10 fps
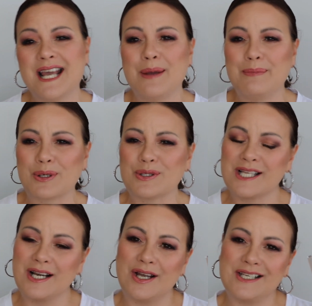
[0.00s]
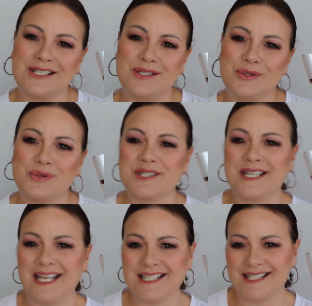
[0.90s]
because I like to use an
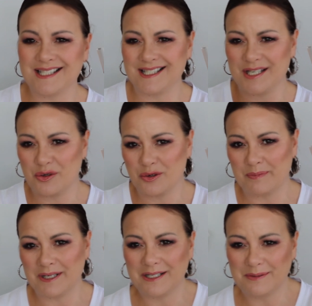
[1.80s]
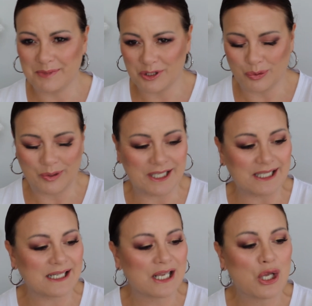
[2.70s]
acid serum in
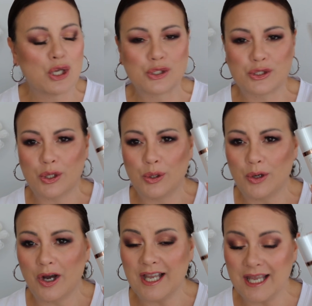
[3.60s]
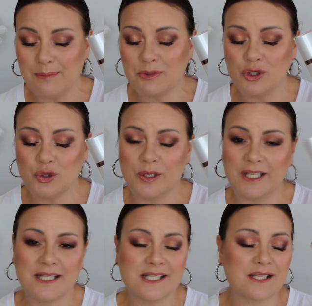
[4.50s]
between. So I am
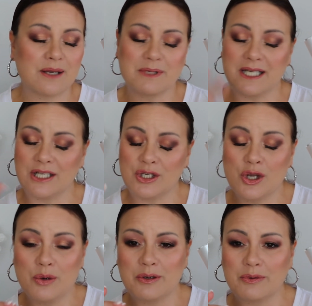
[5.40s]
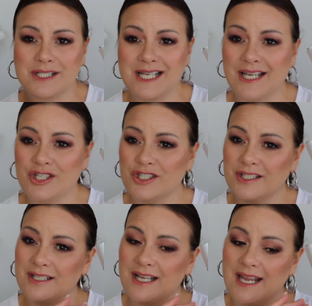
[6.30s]
enjoying this. I'm getting no
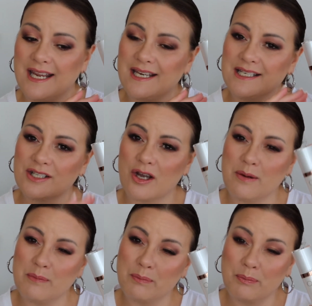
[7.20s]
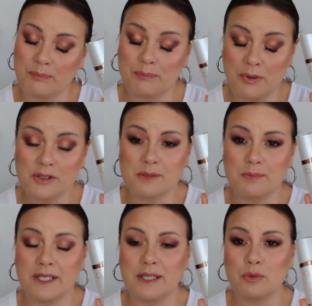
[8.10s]
irritation, and I
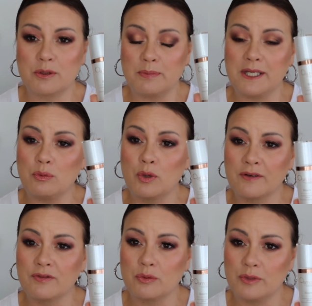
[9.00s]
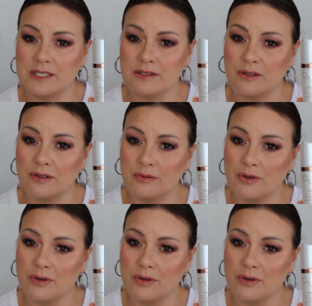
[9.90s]
possibly would be one of the retinol